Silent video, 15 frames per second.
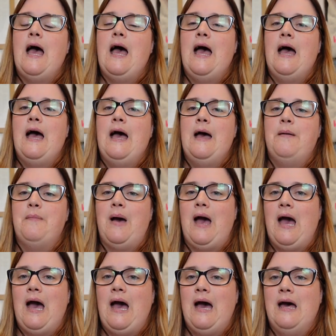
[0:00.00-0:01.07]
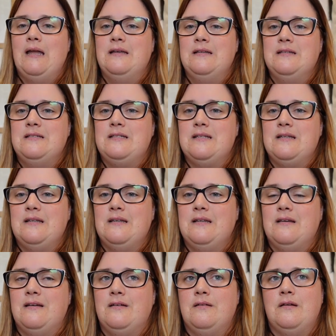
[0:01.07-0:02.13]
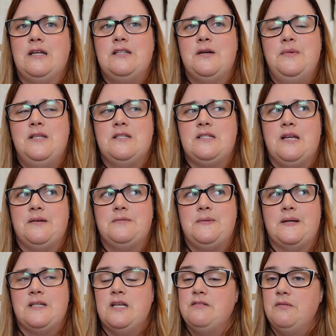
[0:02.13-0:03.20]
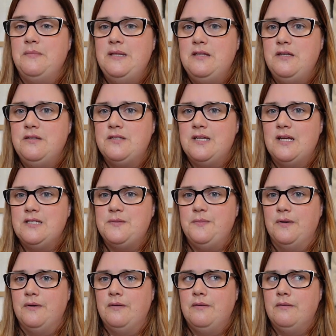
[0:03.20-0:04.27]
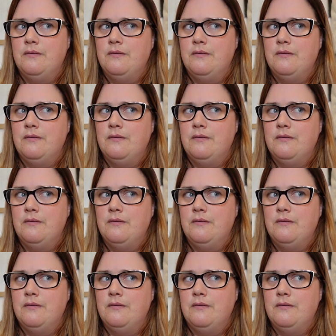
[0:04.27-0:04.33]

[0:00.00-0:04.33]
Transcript: And I don't mean The Spectator, I mean The New Statesman.